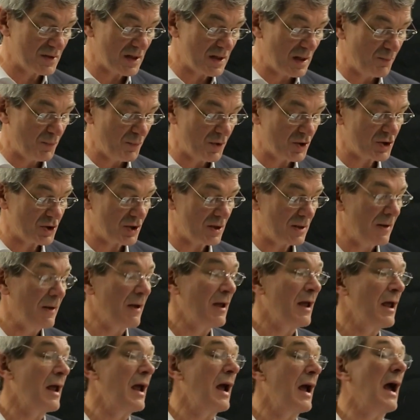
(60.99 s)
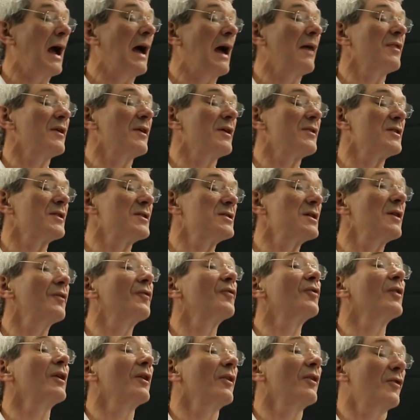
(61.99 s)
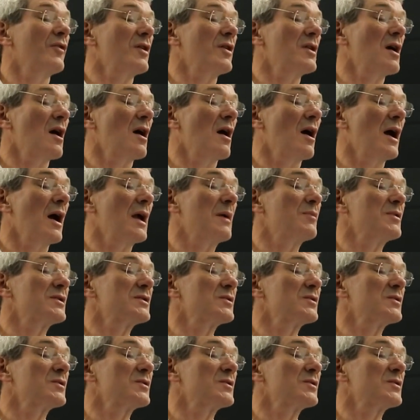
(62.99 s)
temperature, and that the difference in height